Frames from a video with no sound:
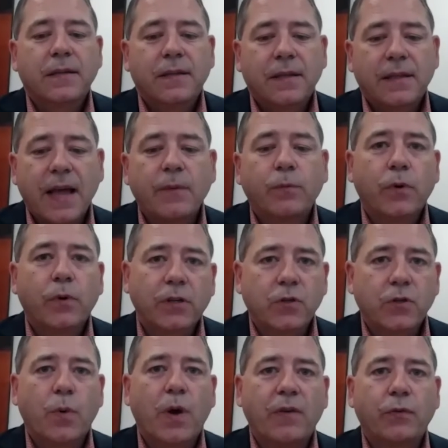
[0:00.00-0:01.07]
That
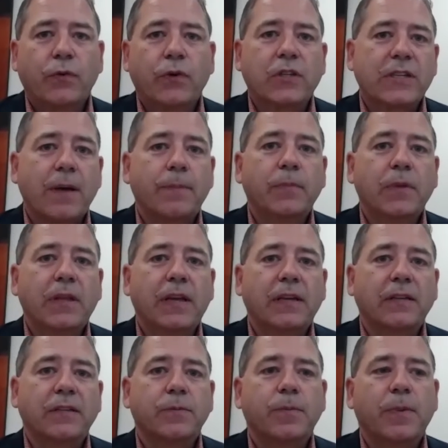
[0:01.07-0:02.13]
works well for some
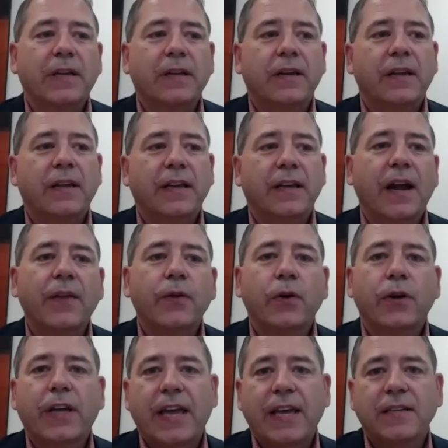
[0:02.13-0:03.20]
things, but in
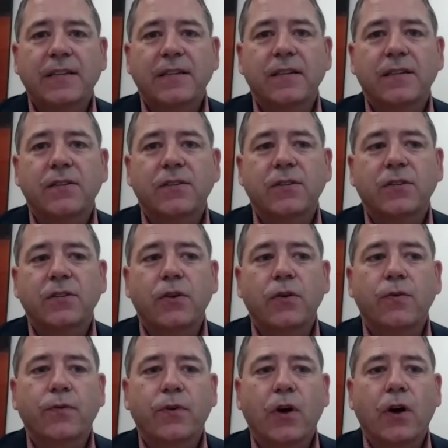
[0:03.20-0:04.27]
other cases,
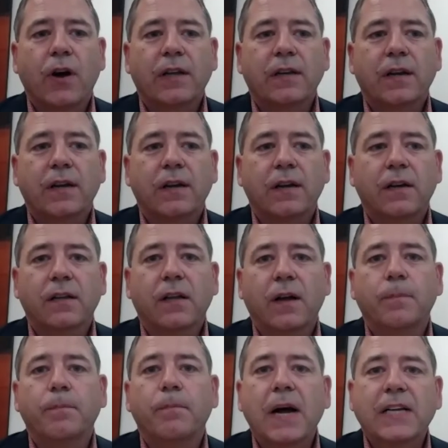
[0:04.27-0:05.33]
you've got
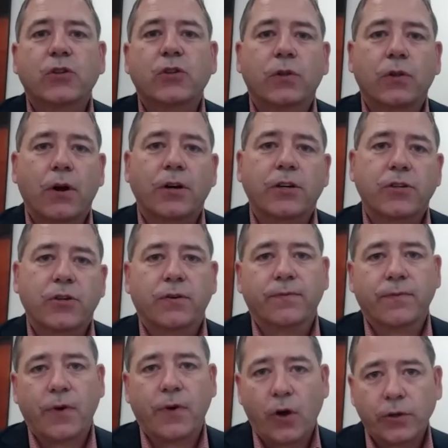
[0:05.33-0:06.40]
a much
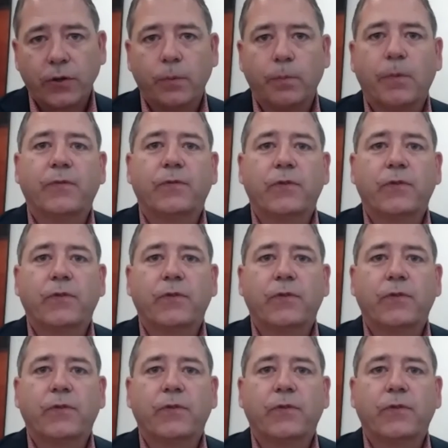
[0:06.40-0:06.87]
larger volume of